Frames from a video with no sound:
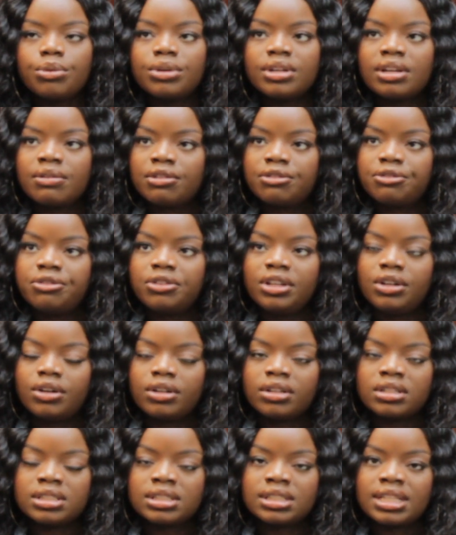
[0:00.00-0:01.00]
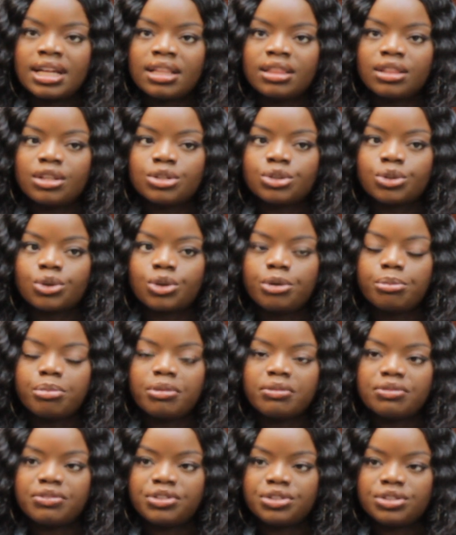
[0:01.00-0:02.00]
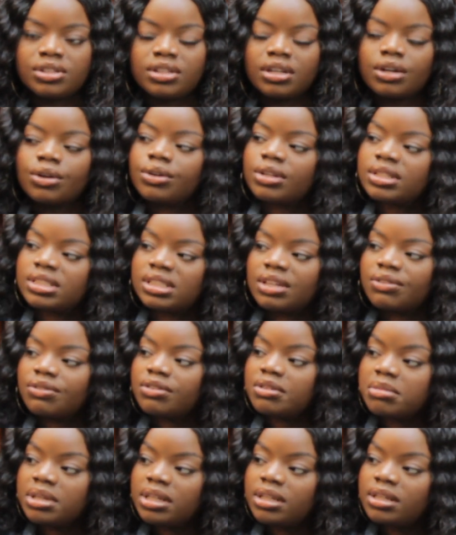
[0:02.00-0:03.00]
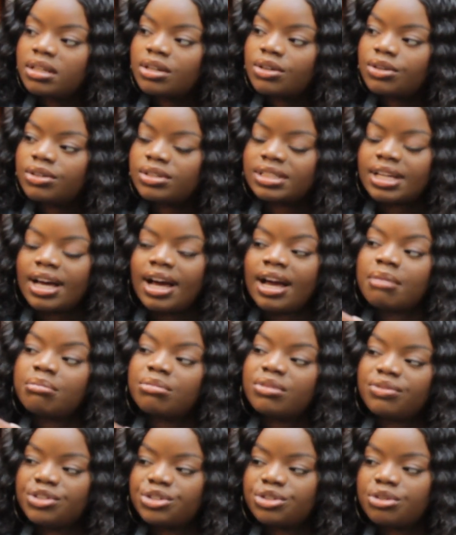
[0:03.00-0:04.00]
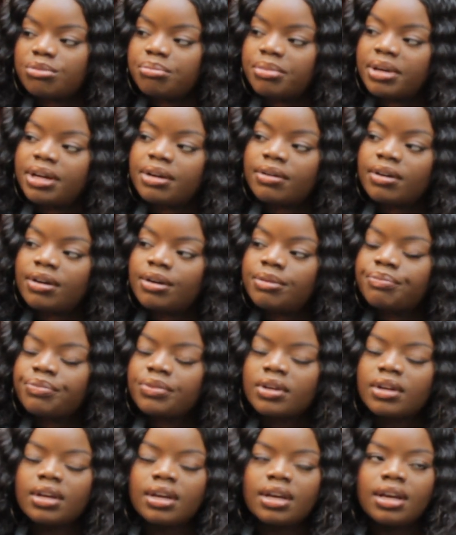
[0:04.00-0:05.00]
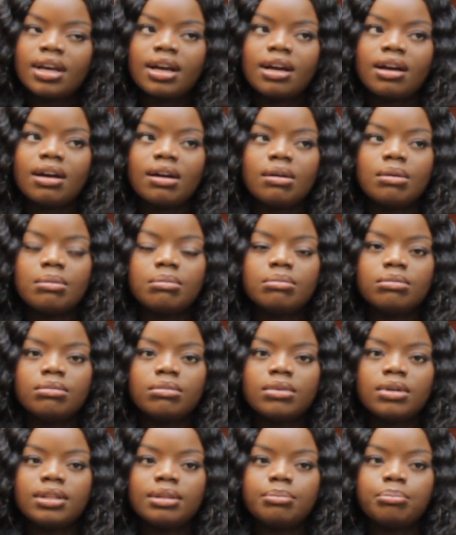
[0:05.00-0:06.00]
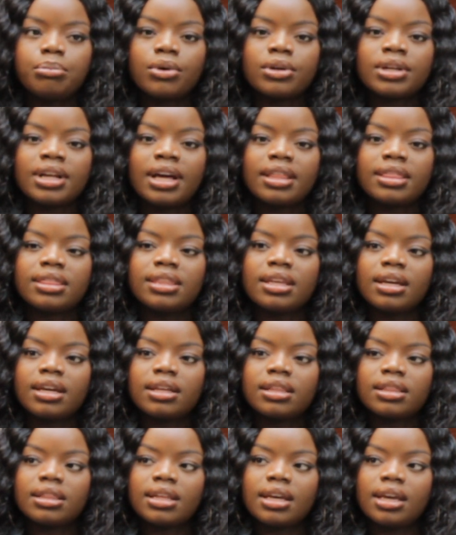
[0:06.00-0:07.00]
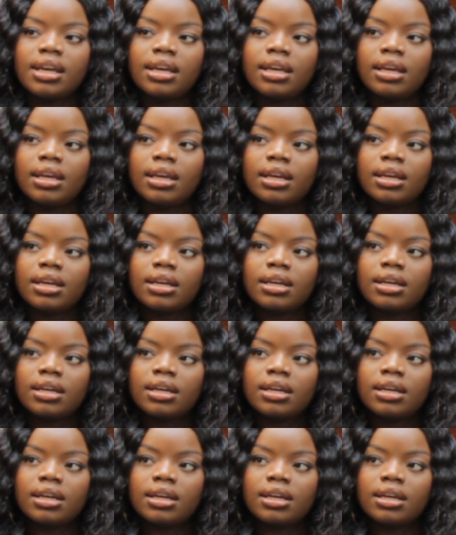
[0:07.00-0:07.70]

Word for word: would never fully understand the scope of the vision that God has given me because mm. I'm the vision bearer. Um, but I think they,